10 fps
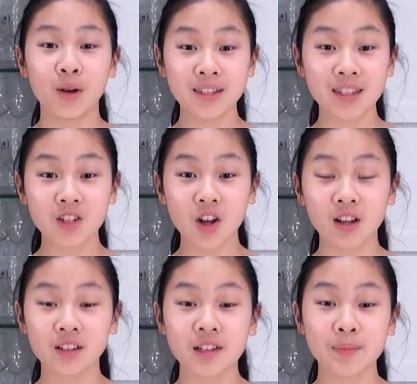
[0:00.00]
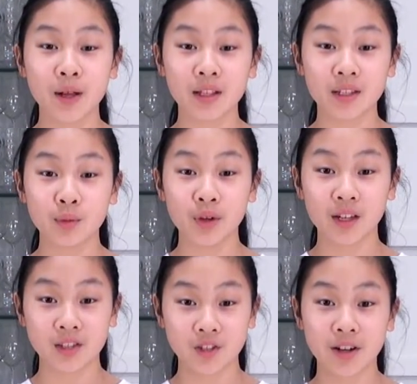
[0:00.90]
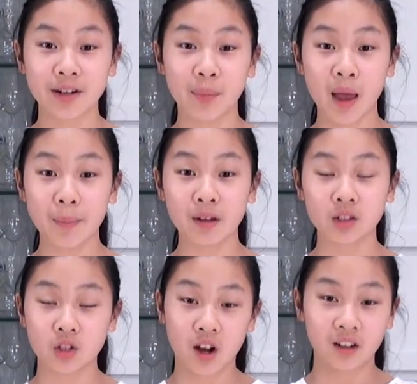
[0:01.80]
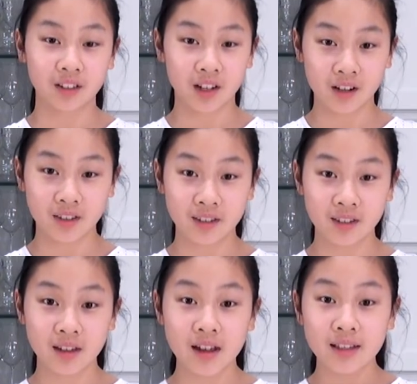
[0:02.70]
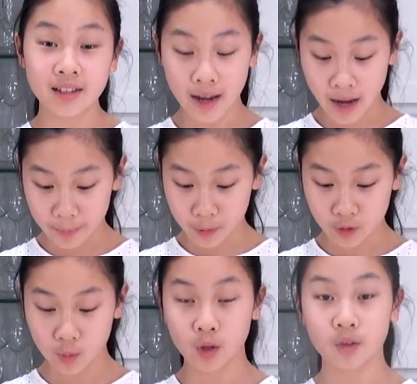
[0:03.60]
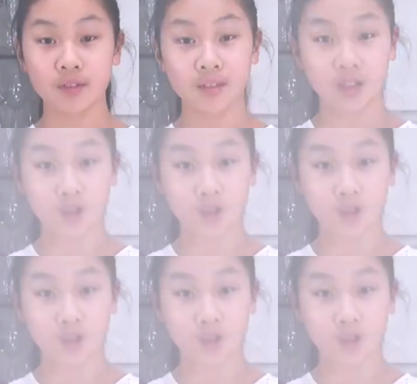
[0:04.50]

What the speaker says: Once the chocolate is melted, we could start to pipe out the chocolate hearts. Today I'm going to be using this